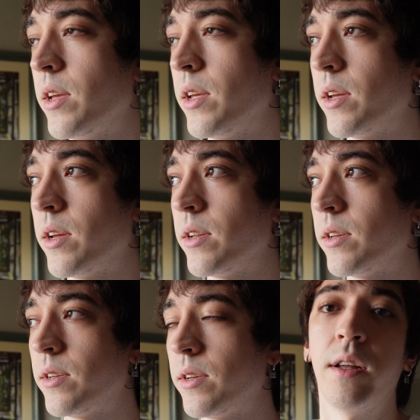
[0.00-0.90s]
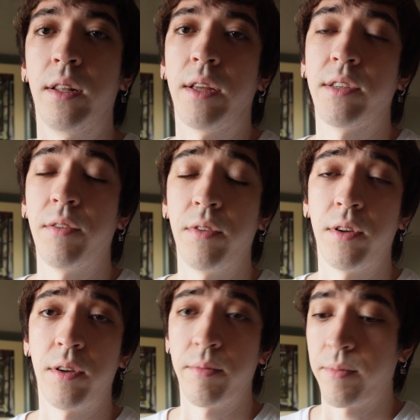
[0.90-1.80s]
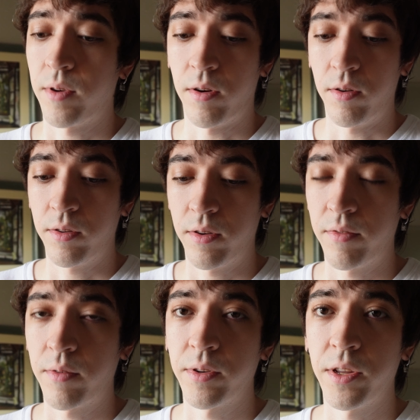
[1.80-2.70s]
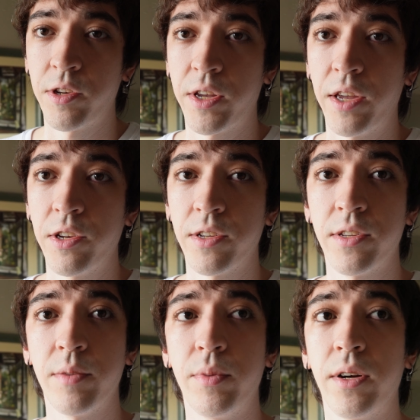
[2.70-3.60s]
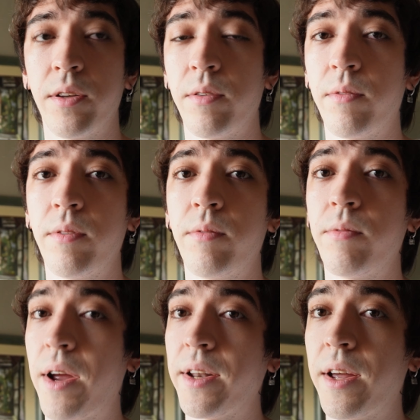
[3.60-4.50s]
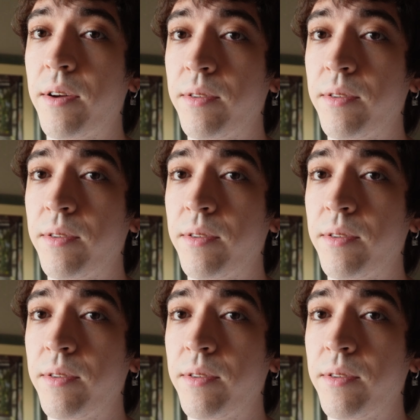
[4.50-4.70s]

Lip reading: and let's give it all of our dedications. But right now,